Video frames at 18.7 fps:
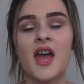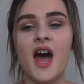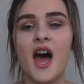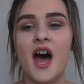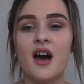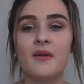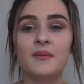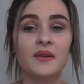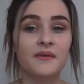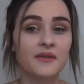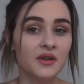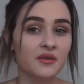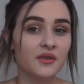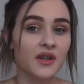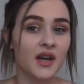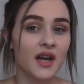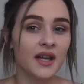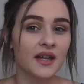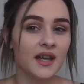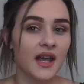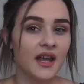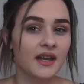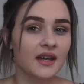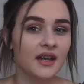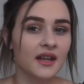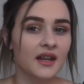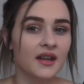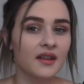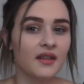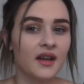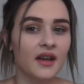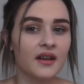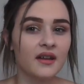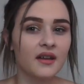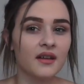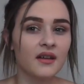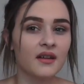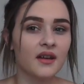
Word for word: um, if you would like any like